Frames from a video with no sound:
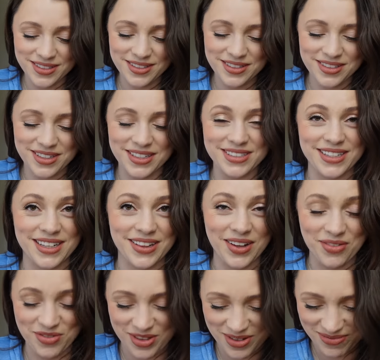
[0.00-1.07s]
because I
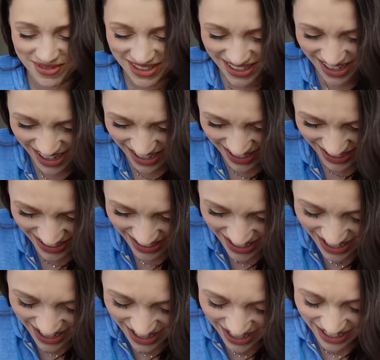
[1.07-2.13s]
love them.
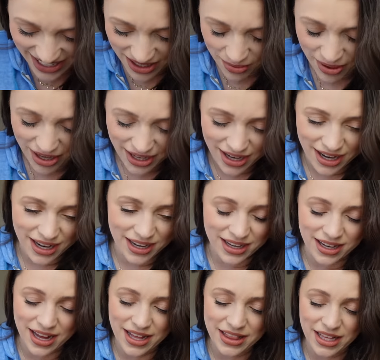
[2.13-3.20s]
Anyway,
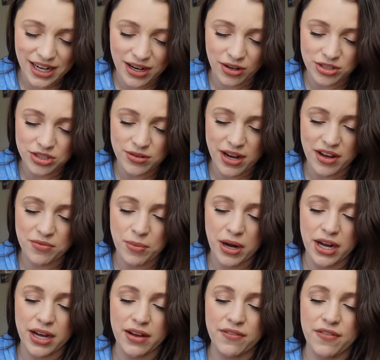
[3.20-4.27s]
and then I also have
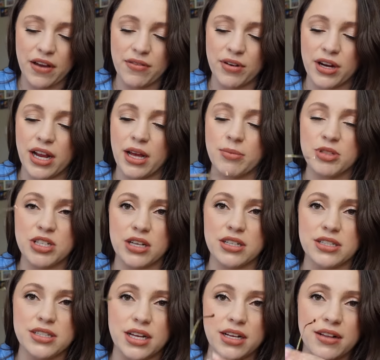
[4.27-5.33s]
my favorite
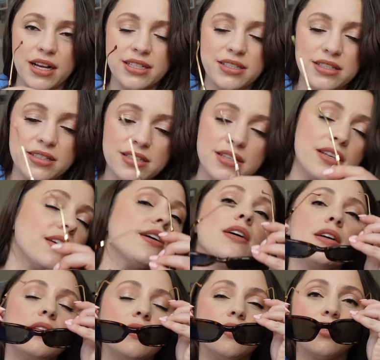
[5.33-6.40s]
Amazon sunglasses.
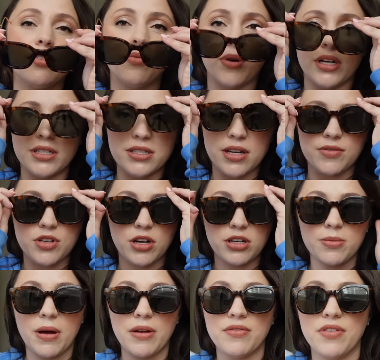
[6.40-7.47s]
These are the ones I've
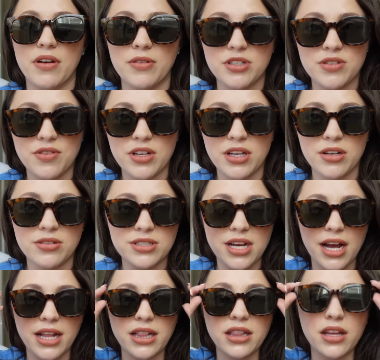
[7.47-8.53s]
talked about in favorites videos.
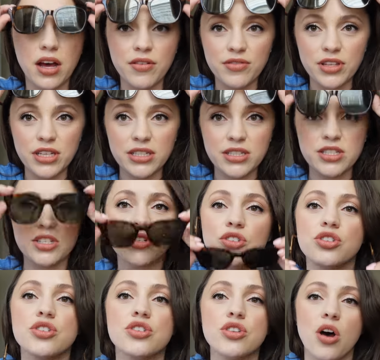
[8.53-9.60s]
I love these
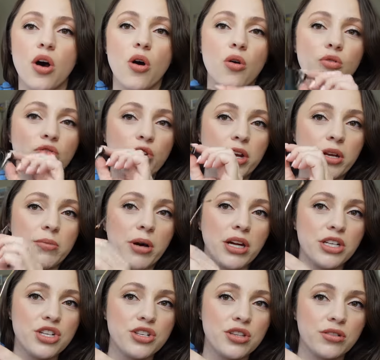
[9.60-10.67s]
so freaking
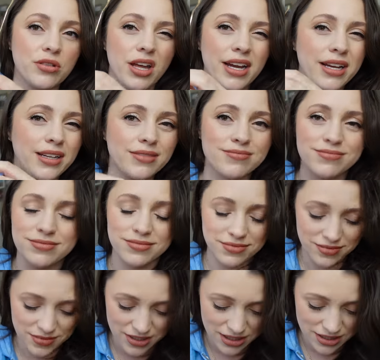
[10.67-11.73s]
much. They're like
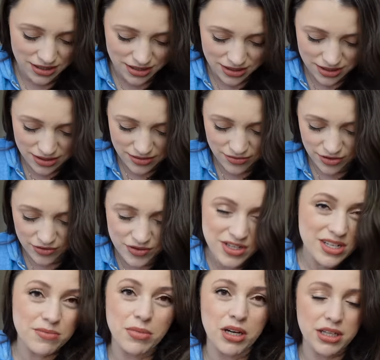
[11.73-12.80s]

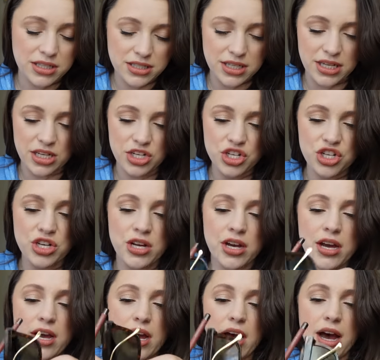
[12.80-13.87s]
15 bucks-ish.
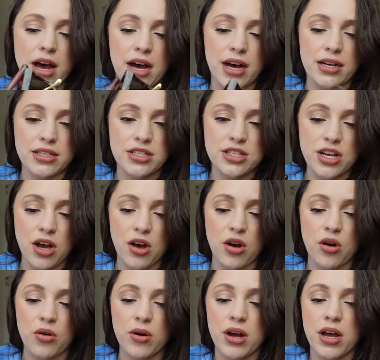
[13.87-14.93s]

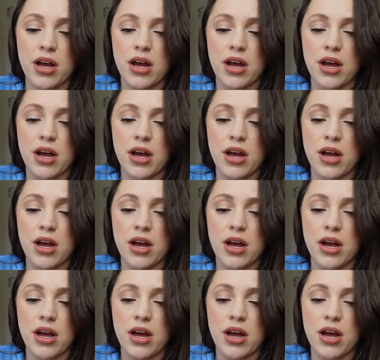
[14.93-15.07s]
So